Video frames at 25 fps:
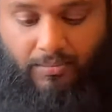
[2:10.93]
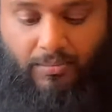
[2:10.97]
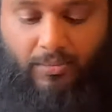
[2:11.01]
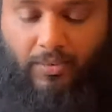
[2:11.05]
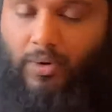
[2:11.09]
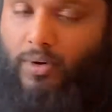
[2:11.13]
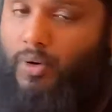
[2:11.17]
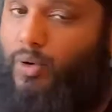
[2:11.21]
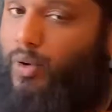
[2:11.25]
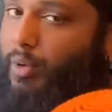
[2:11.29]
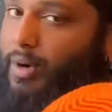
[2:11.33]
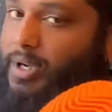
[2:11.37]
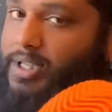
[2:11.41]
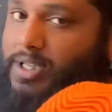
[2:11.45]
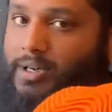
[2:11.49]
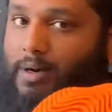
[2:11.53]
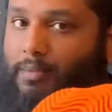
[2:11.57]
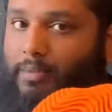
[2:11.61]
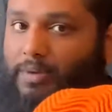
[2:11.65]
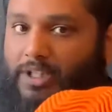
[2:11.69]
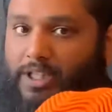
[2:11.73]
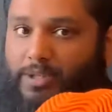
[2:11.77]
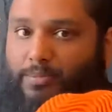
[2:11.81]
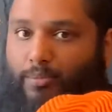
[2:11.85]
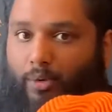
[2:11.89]
always come
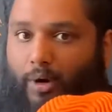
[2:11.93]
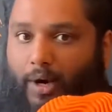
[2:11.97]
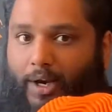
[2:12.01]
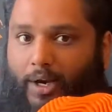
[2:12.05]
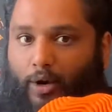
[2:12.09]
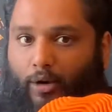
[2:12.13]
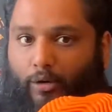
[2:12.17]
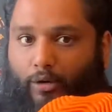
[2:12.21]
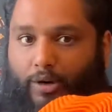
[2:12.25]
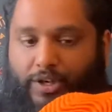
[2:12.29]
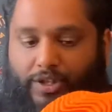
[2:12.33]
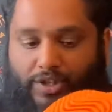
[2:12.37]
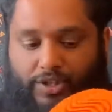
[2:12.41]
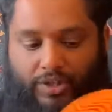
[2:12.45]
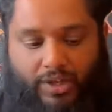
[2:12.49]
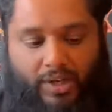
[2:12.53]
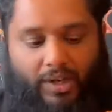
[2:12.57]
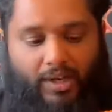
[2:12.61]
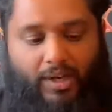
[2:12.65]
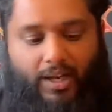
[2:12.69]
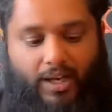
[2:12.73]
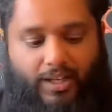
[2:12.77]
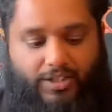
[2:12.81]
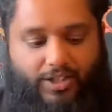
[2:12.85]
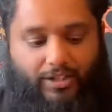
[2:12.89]
in this bright orange,
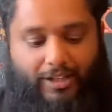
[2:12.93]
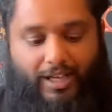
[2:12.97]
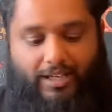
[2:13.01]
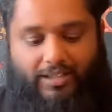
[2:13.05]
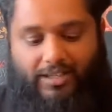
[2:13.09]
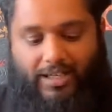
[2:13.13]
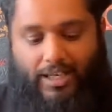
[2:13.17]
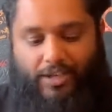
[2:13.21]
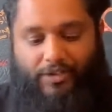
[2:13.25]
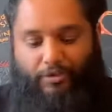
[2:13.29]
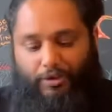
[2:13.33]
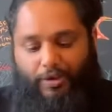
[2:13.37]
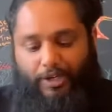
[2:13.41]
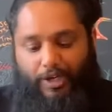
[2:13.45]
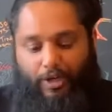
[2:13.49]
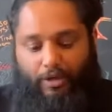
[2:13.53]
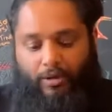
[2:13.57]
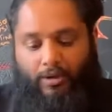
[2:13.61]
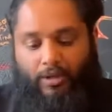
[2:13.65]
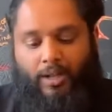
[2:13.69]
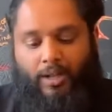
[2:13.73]
and so that's D3O.